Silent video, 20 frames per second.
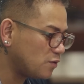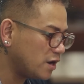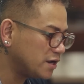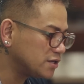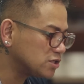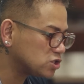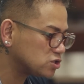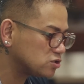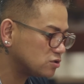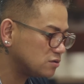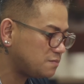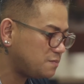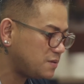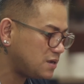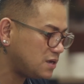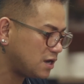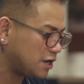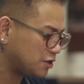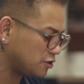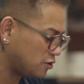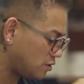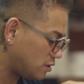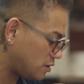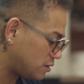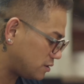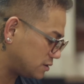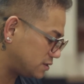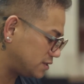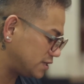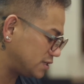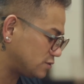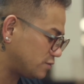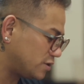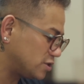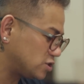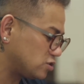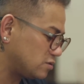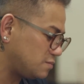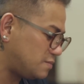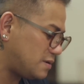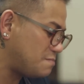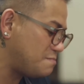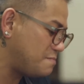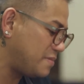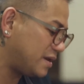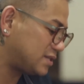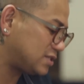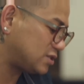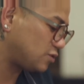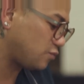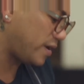one should be mixed